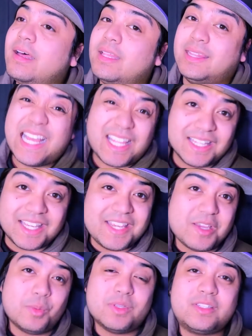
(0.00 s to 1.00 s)

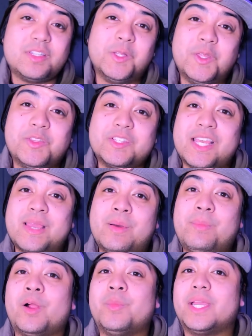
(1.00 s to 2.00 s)
Luckily, it was still in the same
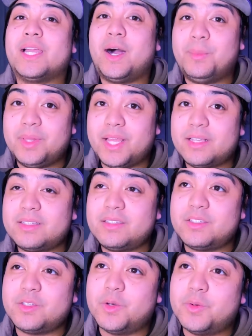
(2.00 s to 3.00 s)
apartment complex,
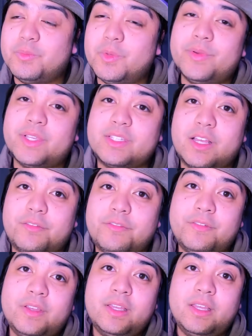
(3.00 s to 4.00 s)
so moving
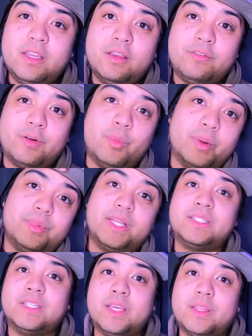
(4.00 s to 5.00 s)
stuff from one
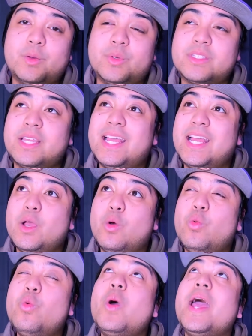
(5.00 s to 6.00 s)
place to the other was
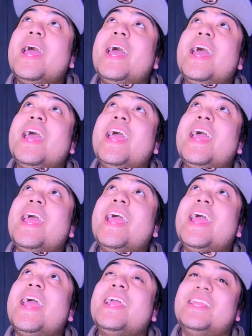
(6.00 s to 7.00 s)

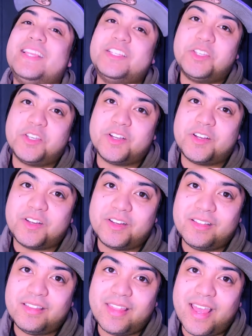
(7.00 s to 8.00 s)
way
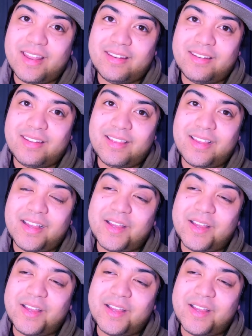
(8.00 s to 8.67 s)
easier than